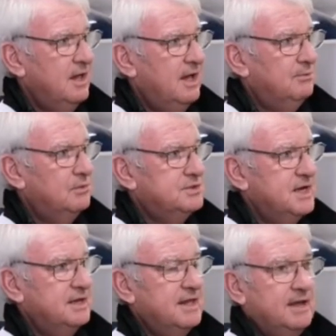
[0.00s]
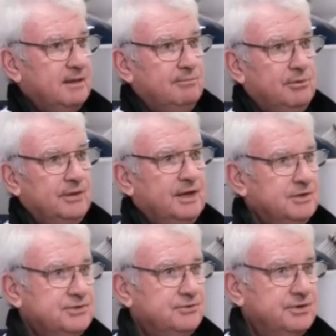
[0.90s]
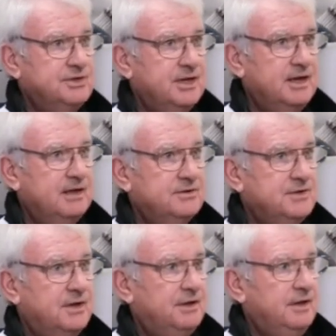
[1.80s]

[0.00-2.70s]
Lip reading: and we'll take that and put that in a storage tank outside.